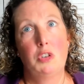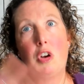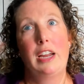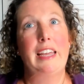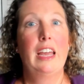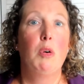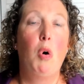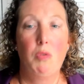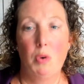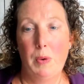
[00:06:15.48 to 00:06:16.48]
trying to get
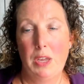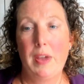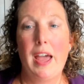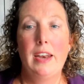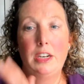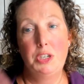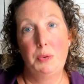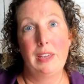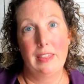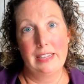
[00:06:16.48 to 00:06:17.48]
over what you can and
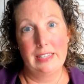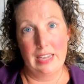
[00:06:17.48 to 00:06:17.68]
doing things